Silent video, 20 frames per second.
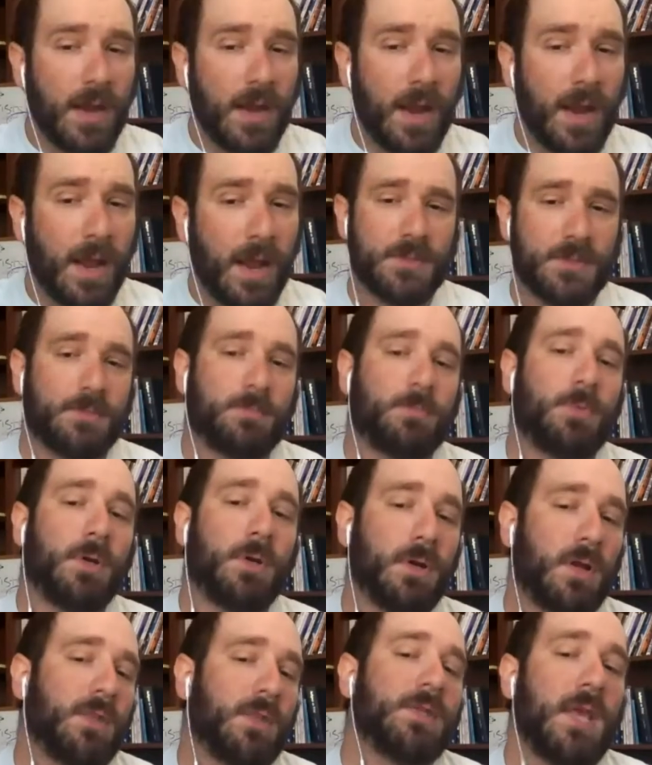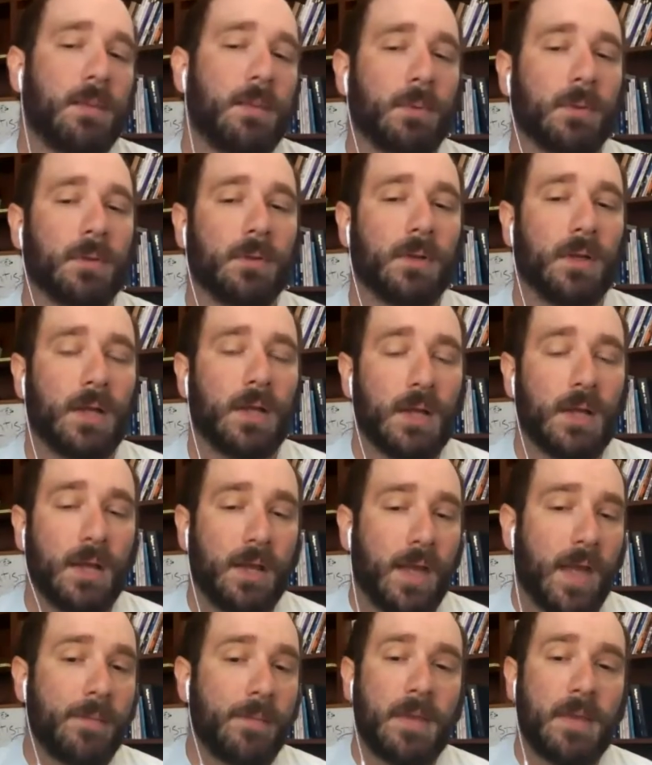out. Let's put it on the table.
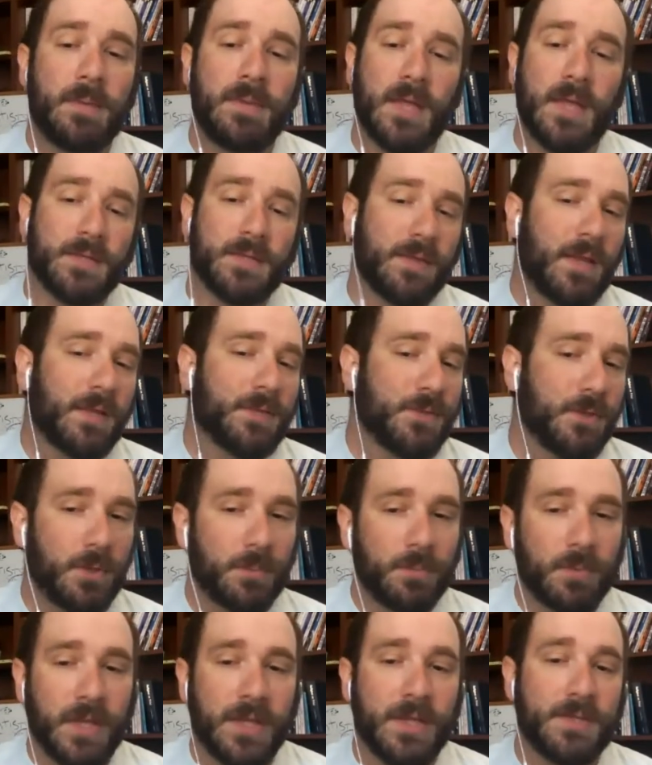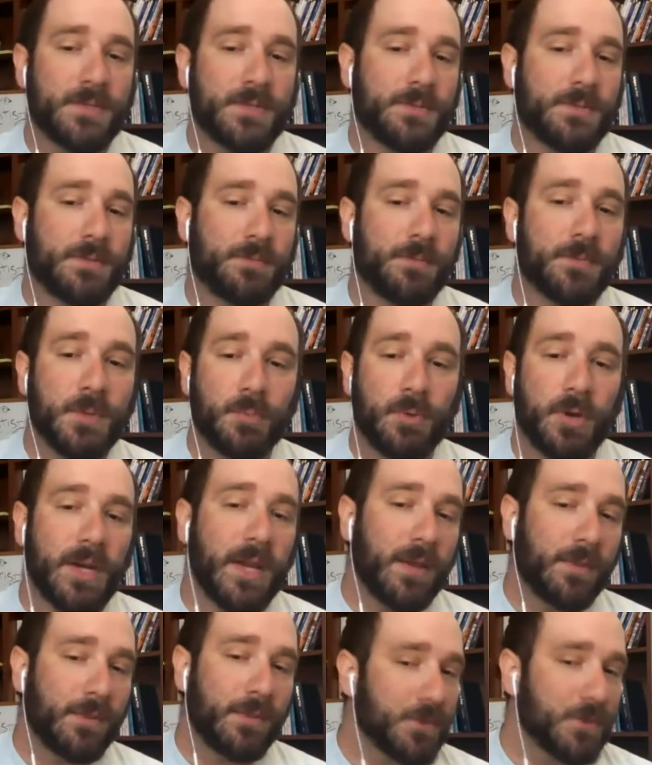Sure. And maybe that and that's a good place to
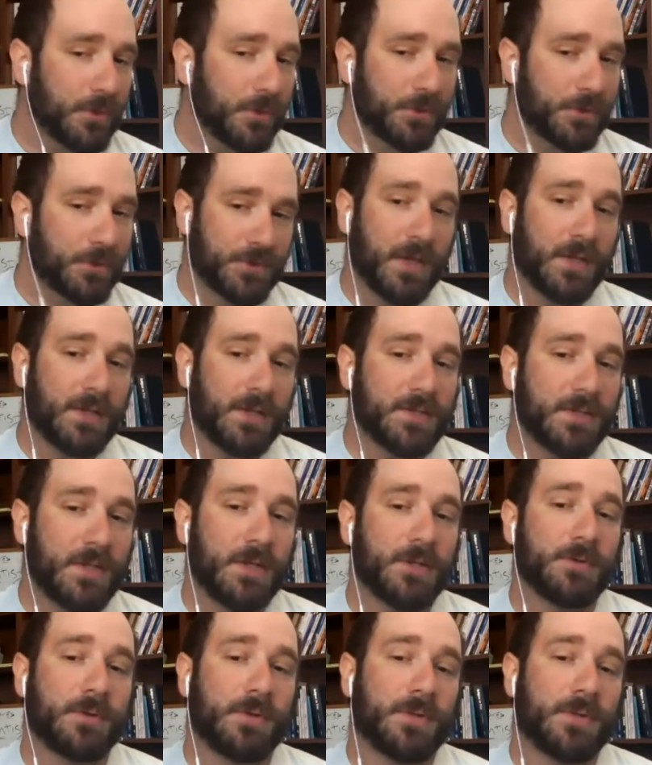bring in the social studies teacher